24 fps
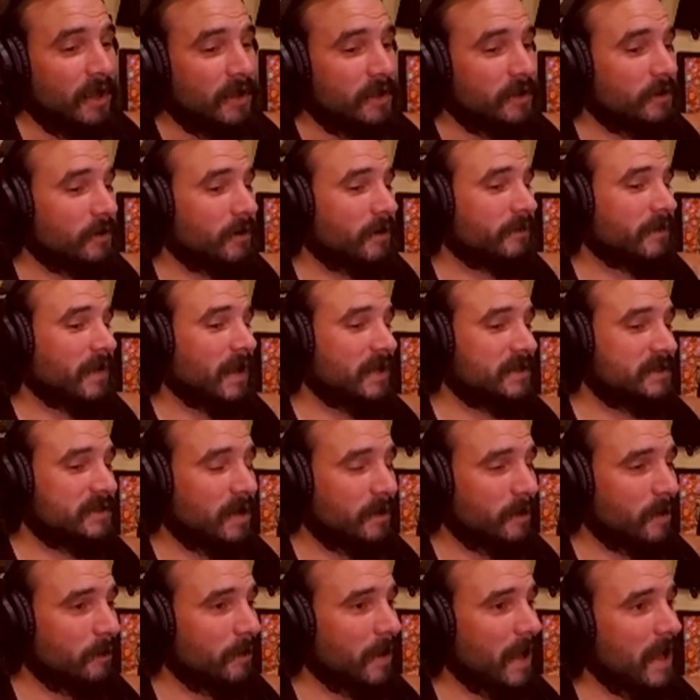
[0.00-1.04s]
You don't have guys
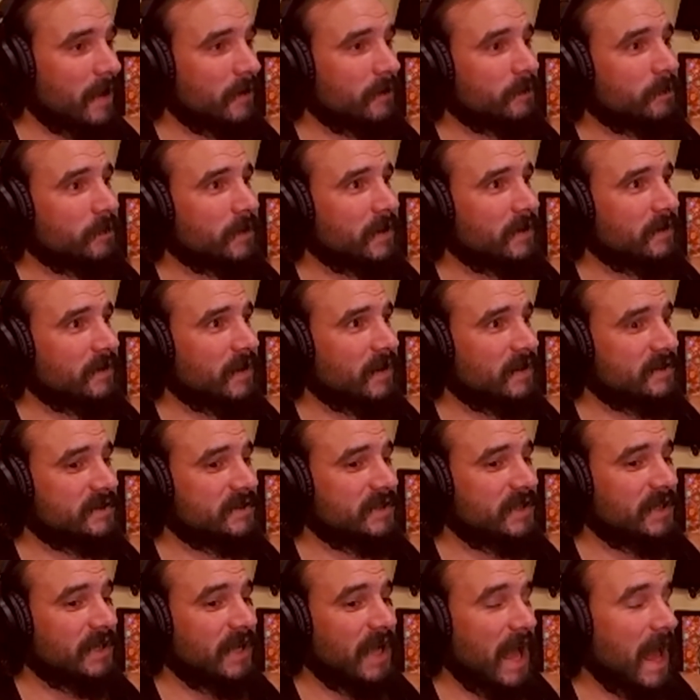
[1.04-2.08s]
coming back with
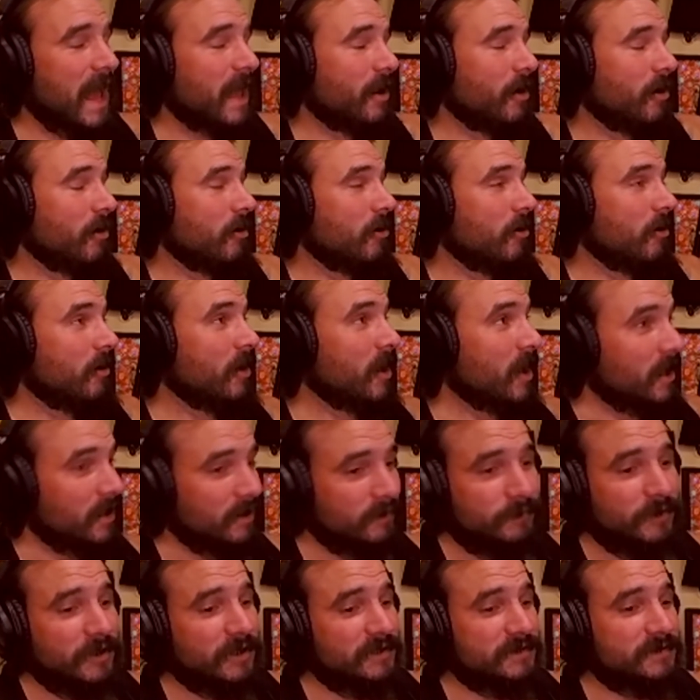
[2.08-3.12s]
PTSD at all,
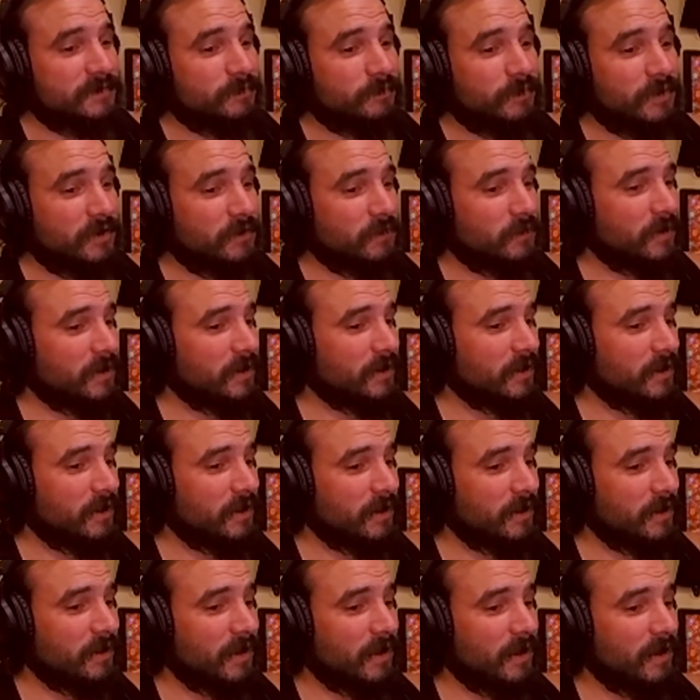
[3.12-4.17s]
because between
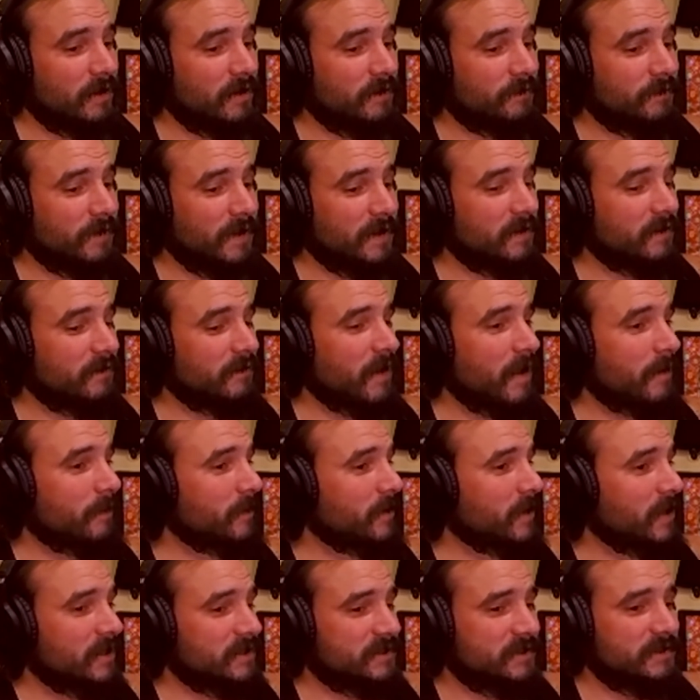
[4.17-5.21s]
the effective
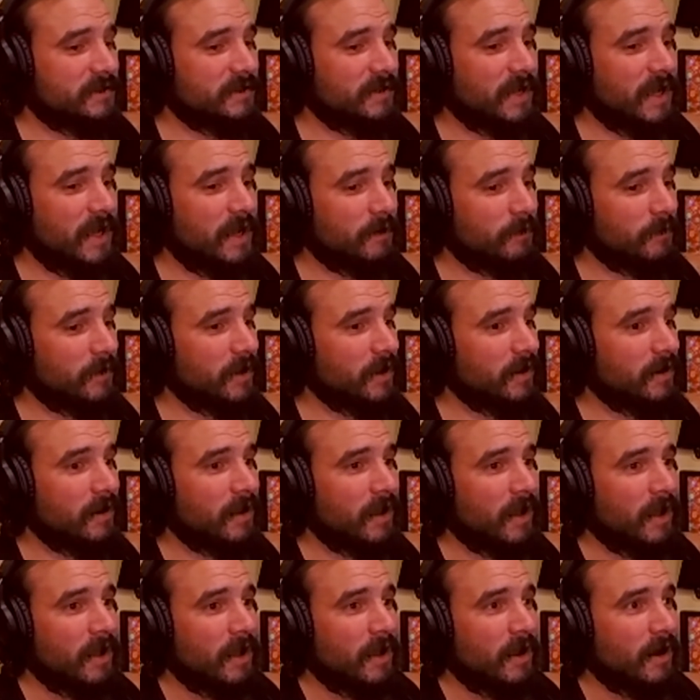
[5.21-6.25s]
application of ketamine,
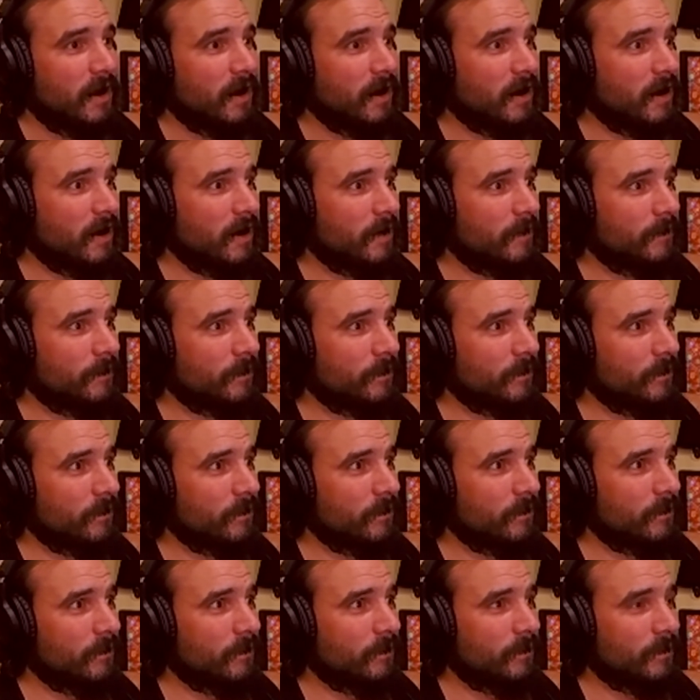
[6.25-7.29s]

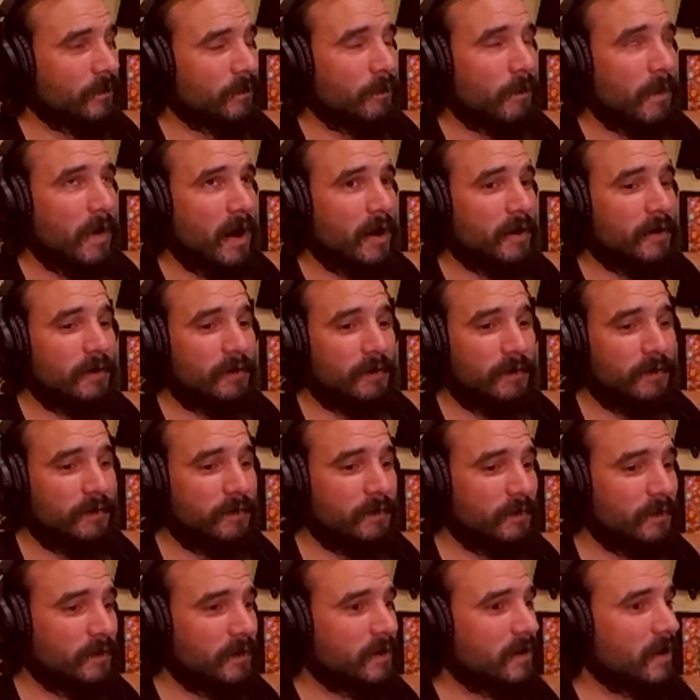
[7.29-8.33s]
modern
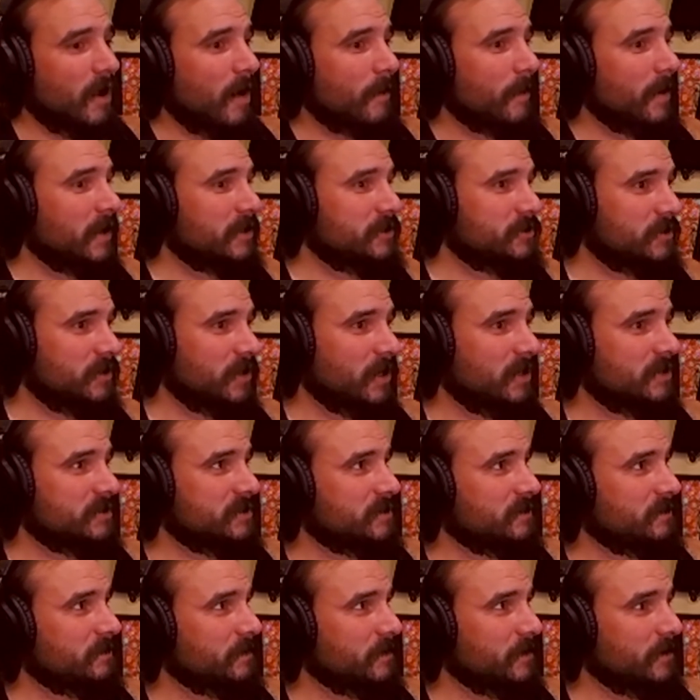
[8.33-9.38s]
combat triage
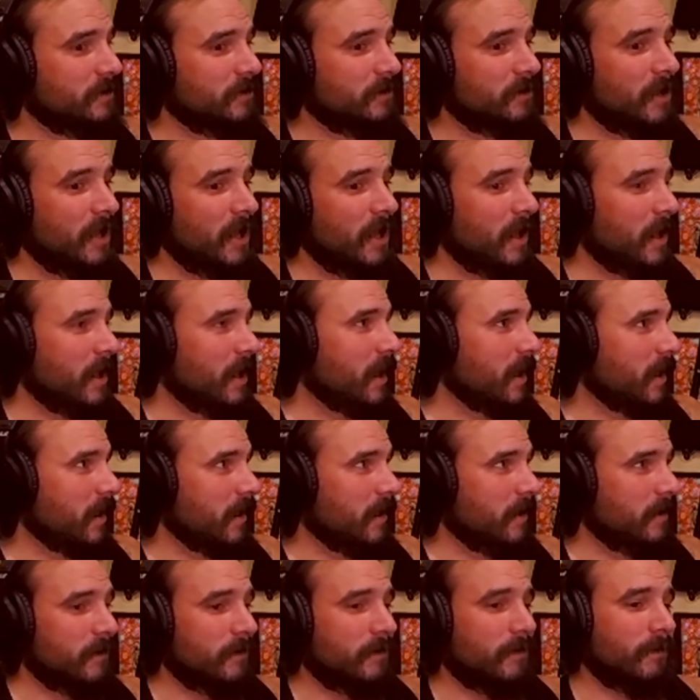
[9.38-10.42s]
in the field,
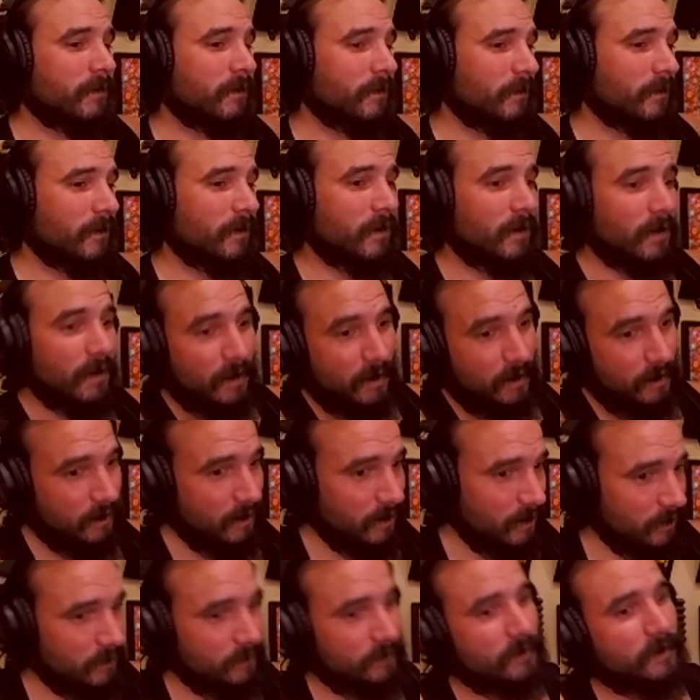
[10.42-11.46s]
and
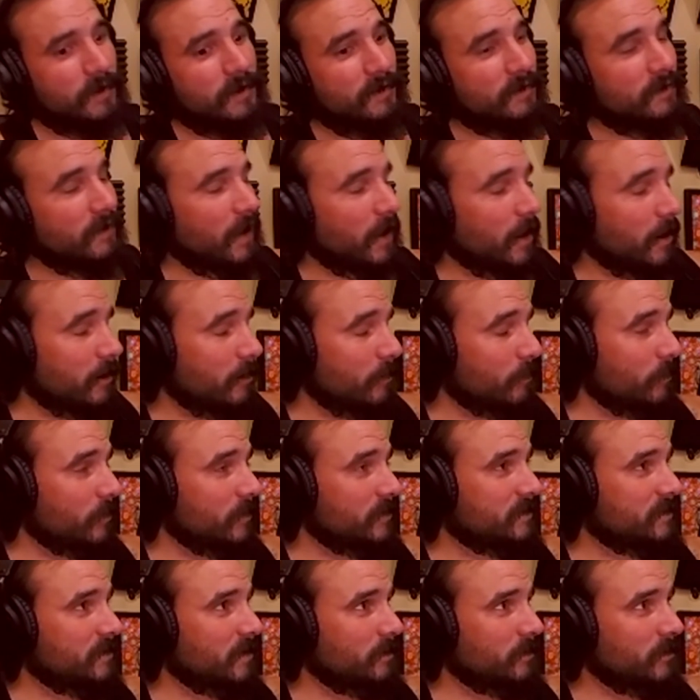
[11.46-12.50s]
in tandem
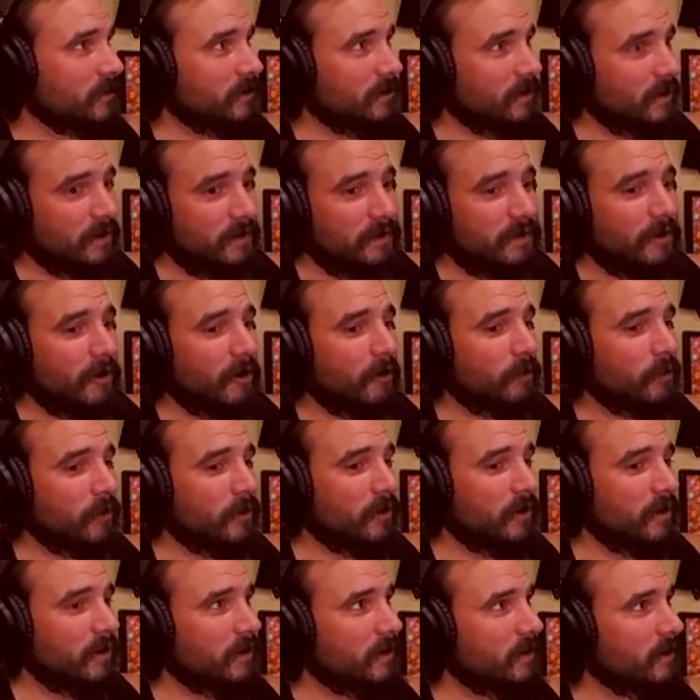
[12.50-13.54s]
with something like a
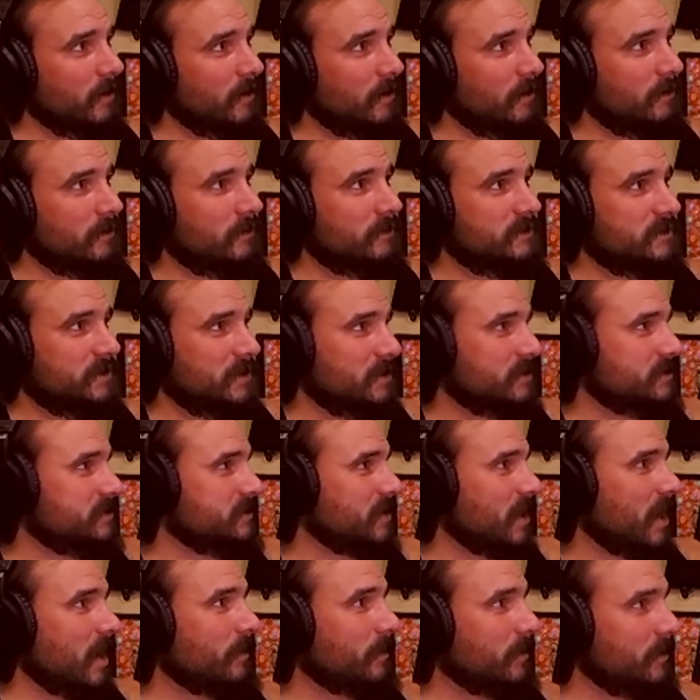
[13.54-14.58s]
therapeutic
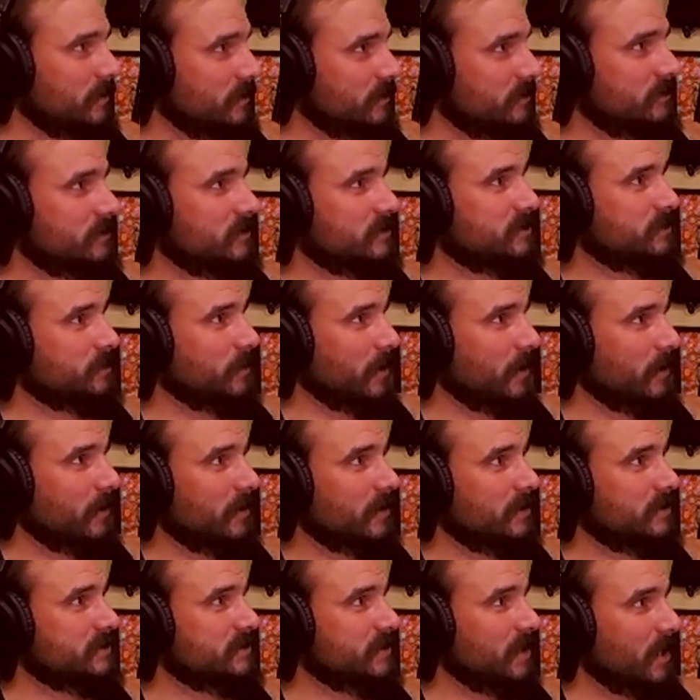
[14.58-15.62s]
psilocybin experience,